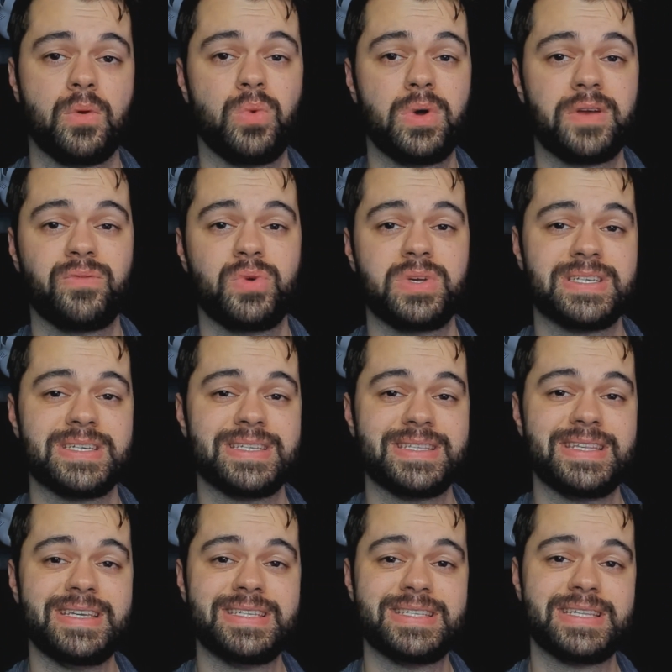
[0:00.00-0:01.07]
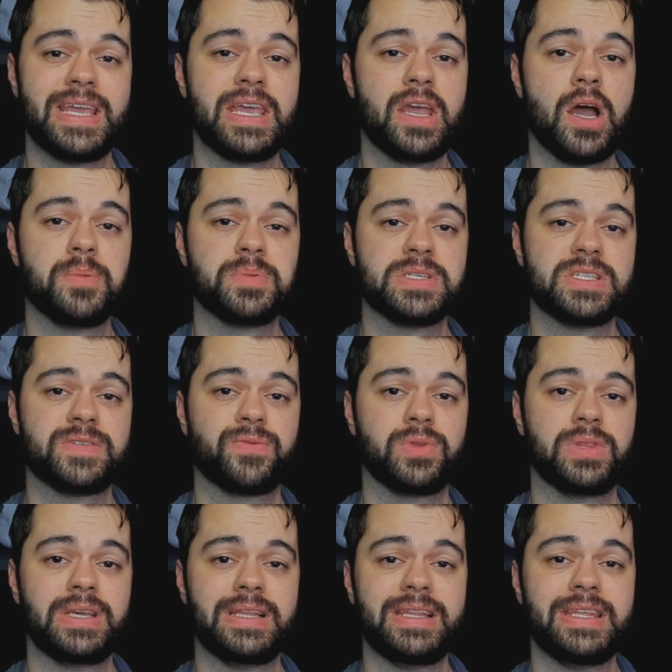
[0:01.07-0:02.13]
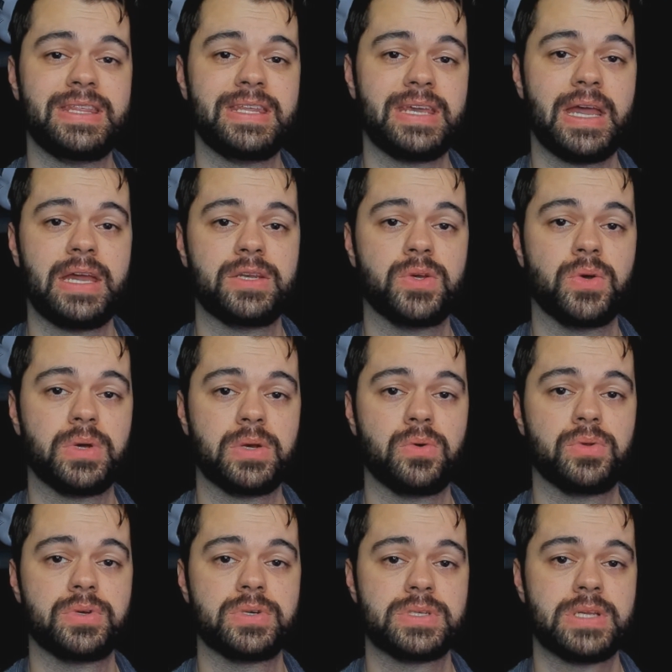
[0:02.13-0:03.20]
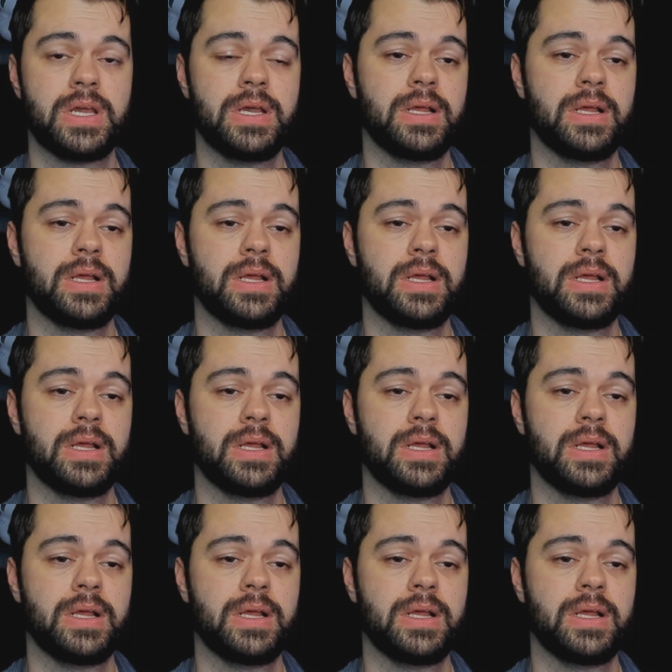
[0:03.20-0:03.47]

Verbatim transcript: one of which is the staking options for the Alethea AI token holders.